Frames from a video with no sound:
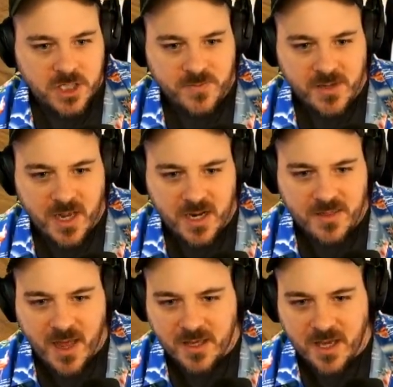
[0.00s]
Spaghetti,
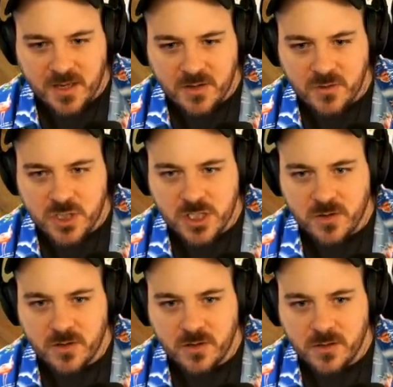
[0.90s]
that cake, new
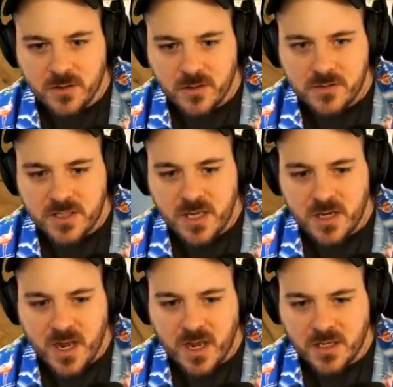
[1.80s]
cereal, tea
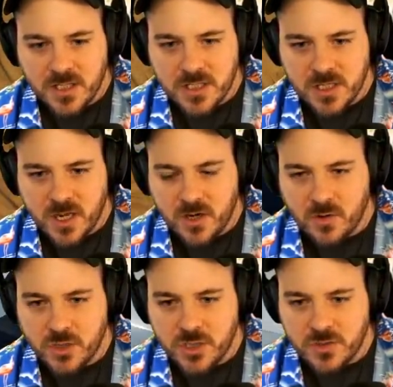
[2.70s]
and eggs, and
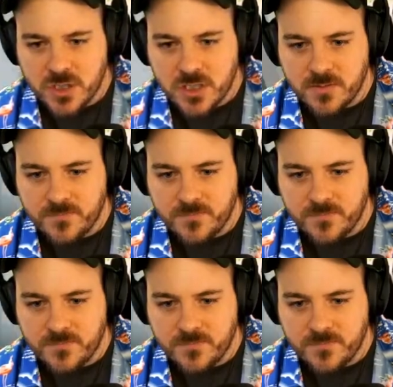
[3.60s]
orange juice.